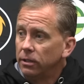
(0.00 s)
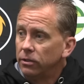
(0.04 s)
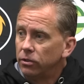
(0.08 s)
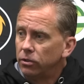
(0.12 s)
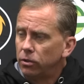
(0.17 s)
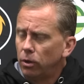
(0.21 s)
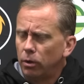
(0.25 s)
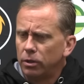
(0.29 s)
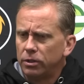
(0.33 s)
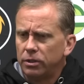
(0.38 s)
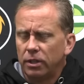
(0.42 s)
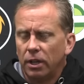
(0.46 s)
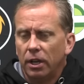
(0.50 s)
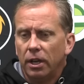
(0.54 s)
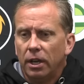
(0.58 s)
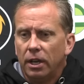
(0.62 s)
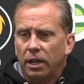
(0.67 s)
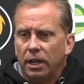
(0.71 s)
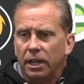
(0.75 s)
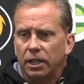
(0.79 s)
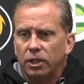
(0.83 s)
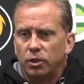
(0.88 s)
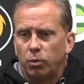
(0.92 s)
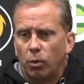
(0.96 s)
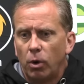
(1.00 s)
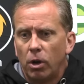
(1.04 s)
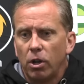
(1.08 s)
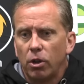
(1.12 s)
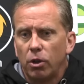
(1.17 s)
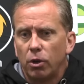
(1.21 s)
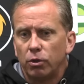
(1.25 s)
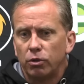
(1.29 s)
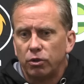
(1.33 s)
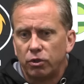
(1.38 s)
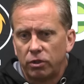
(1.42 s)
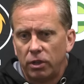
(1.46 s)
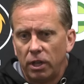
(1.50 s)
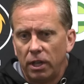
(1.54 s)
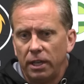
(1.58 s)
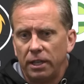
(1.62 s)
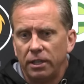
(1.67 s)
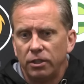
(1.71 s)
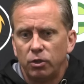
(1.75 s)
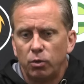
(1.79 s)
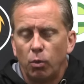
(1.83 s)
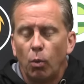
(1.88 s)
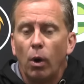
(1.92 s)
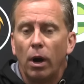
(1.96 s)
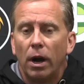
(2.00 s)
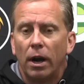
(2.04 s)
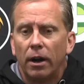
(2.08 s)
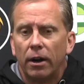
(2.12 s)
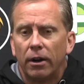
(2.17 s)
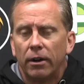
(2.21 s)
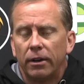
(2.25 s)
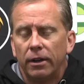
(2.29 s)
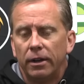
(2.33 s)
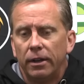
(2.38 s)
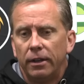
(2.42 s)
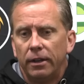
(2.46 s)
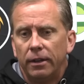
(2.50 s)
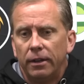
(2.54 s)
So it's it's one of those things where